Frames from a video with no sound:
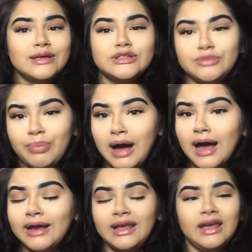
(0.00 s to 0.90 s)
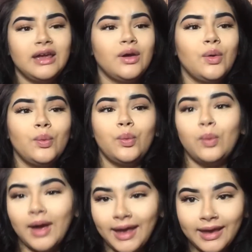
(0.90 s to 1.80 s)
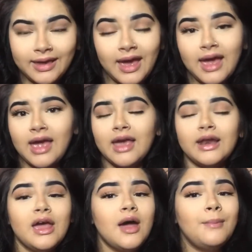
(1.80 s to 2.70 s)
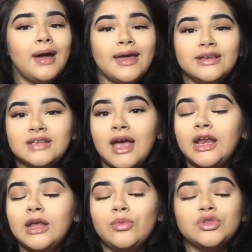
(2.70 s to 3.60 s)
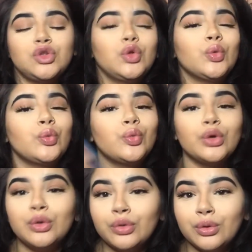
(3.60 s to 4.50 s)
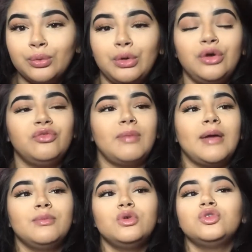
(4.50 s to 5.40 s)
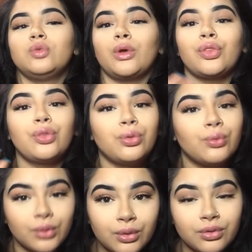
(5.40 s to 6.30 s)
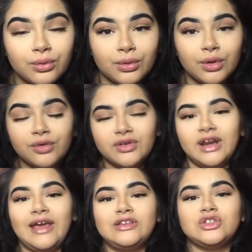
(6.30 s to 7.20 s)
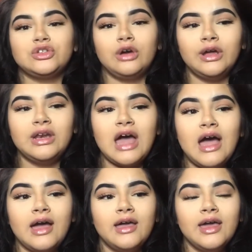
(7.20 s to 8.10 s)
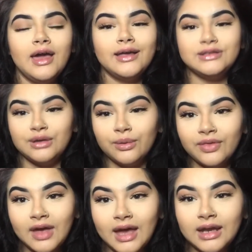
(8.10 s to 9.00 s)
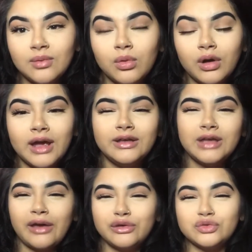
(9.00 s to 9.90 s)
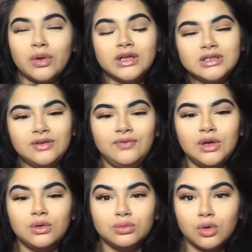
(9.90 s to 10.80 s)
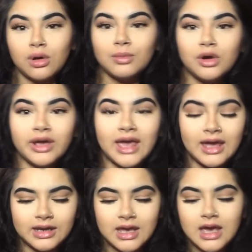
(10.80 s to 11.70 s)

spotting, weight gain. My anxiety was through the roof. My moods were through the roof, and I just could not deal with it anymore. I just wanted to feel normal again.